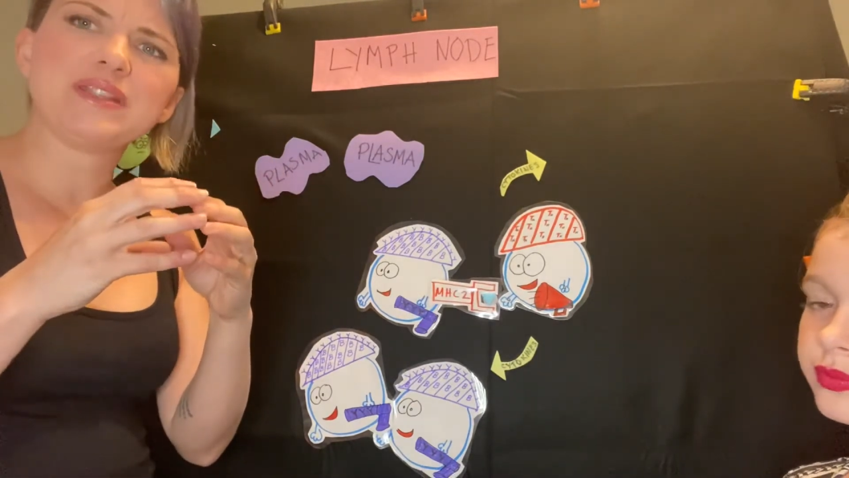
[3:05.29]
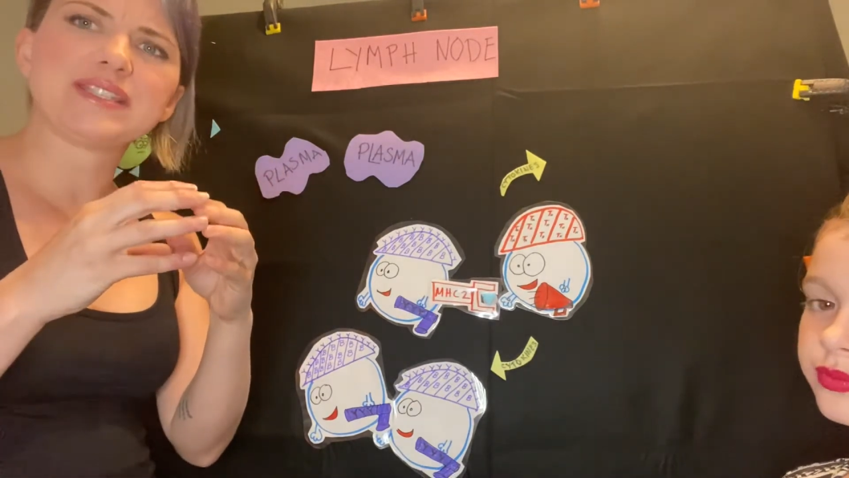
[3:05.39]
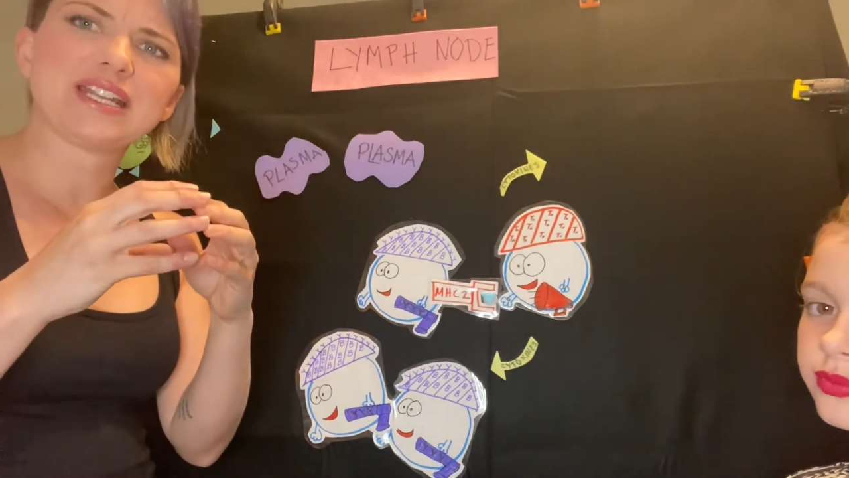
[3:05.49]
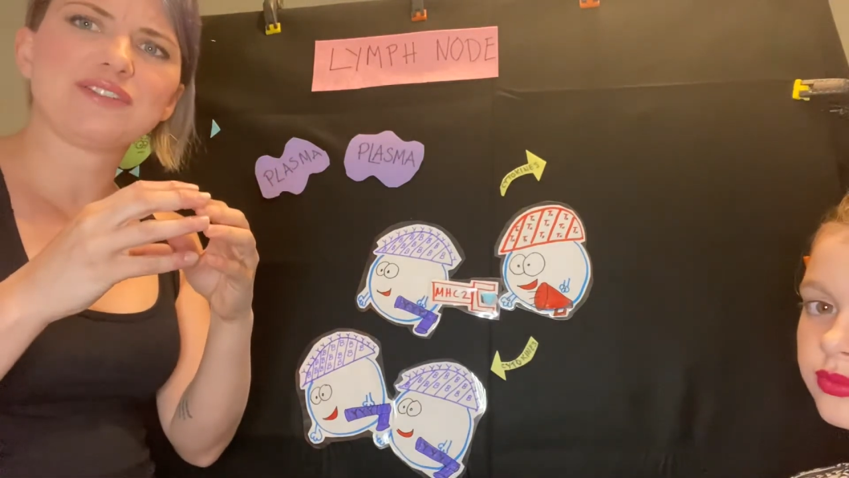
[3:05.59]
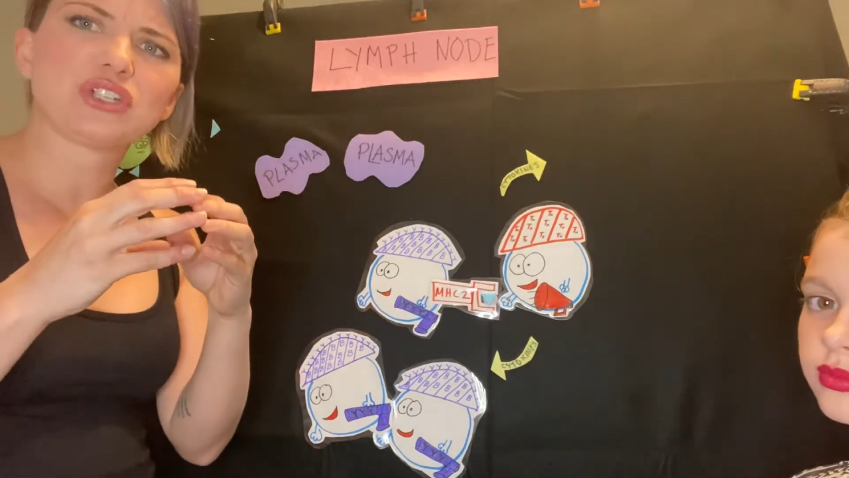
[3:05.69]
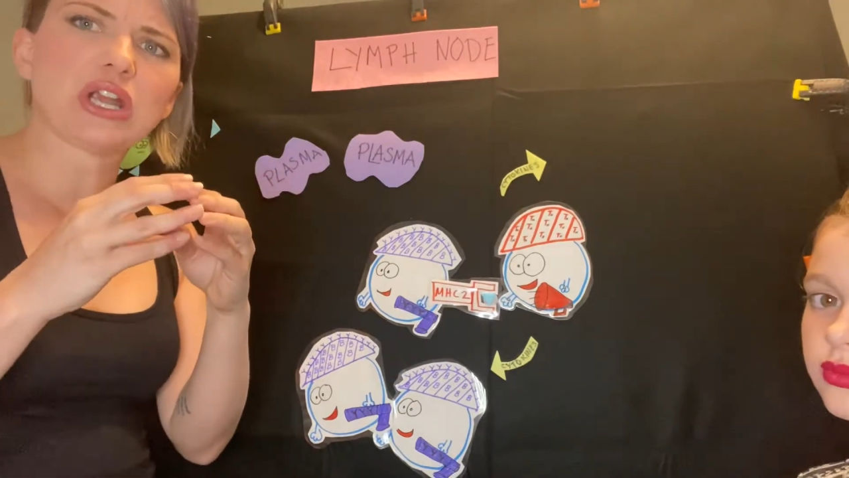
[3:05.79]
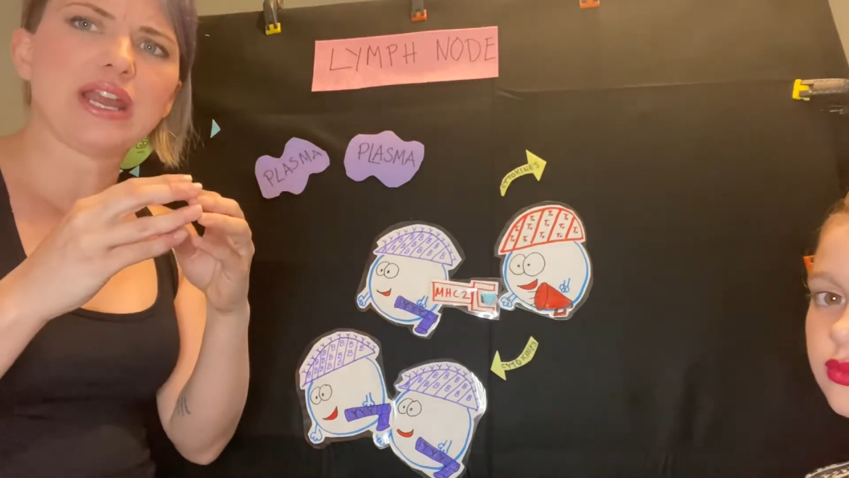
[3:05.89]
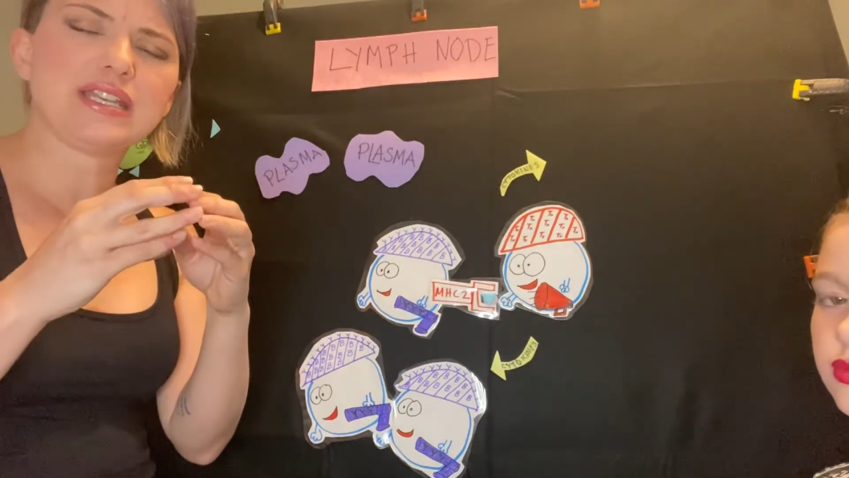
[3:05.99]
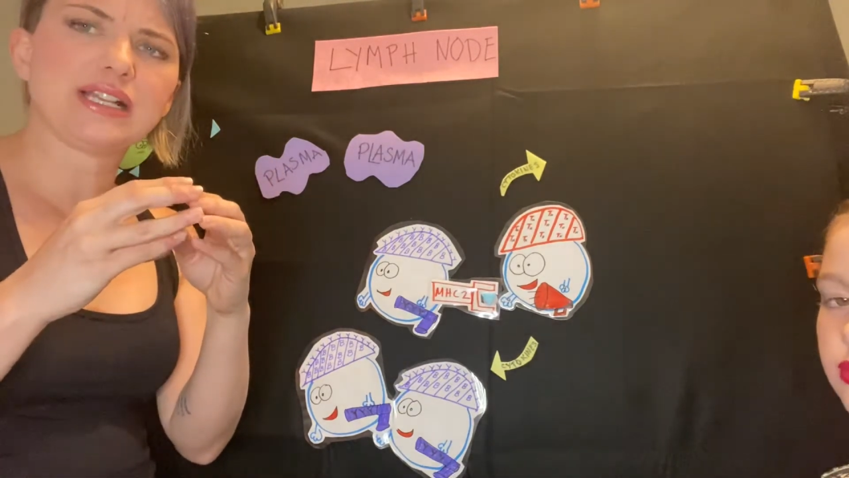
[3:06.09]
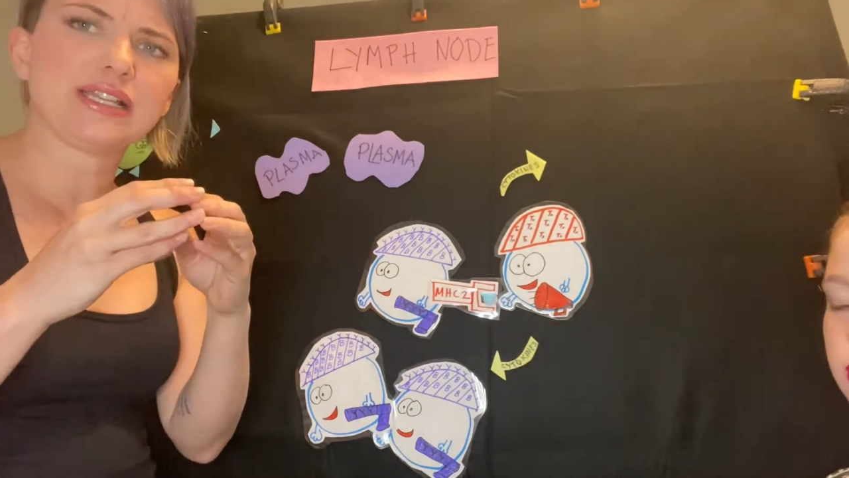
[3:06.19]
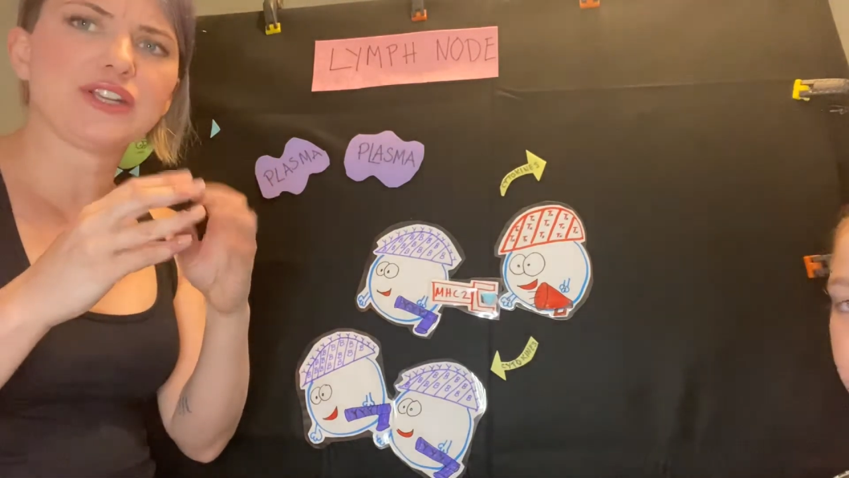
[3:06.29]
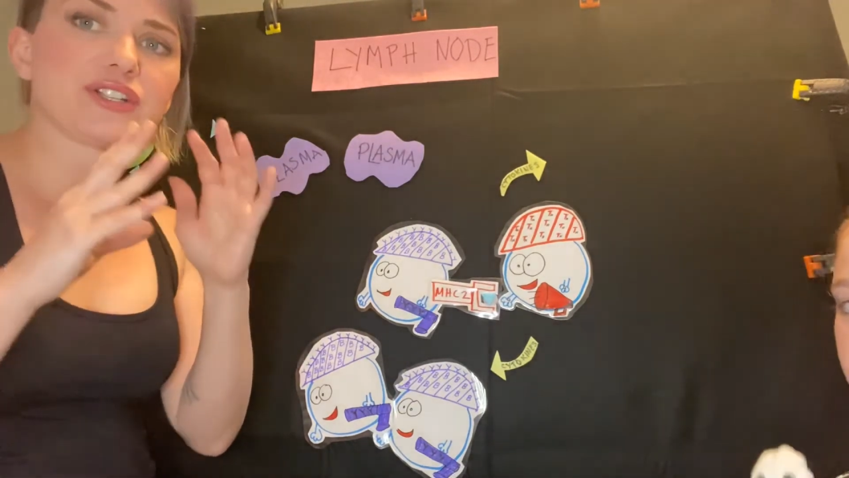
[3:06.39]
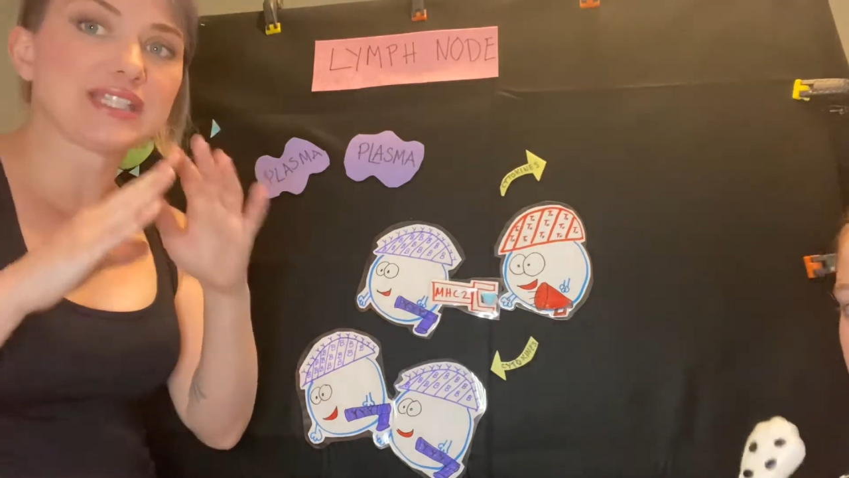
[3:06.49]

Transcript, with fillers: Instead of trying to clear